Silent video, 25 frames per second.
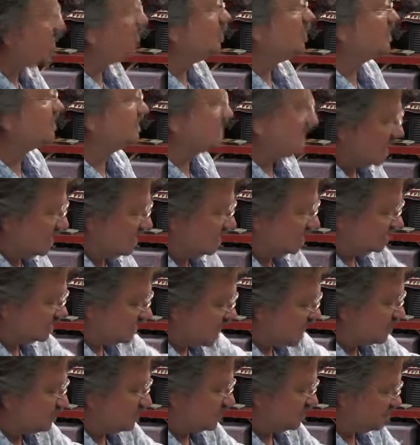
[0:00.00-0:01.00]
almost any
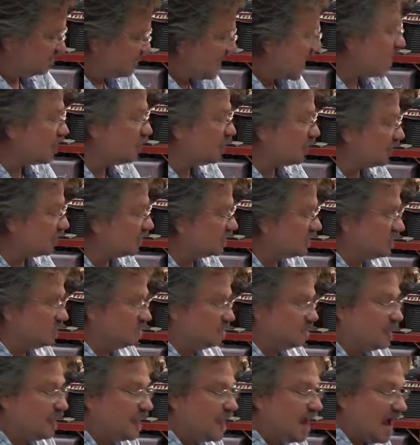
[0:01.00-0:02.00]
type of fabric.
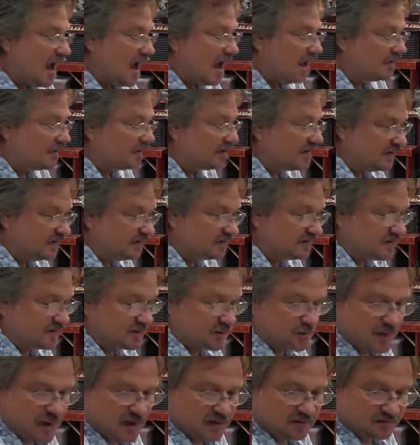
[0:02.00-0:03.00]
And the nice thing
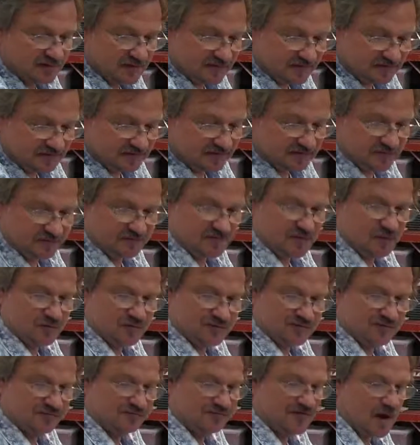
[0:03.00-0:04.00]
about this is if you
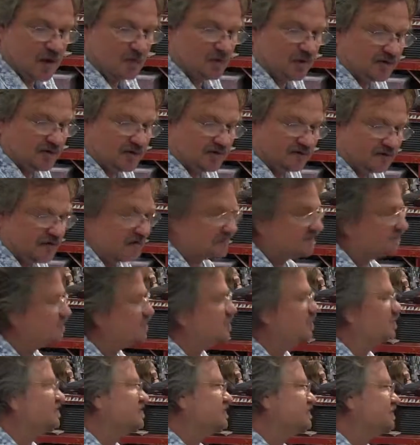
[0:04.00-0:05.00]
use a fabric that's got some
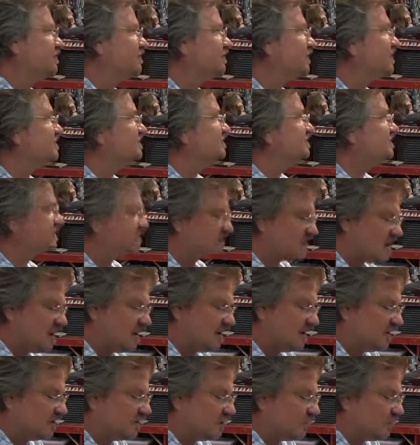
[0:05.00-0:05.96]
sort of surface design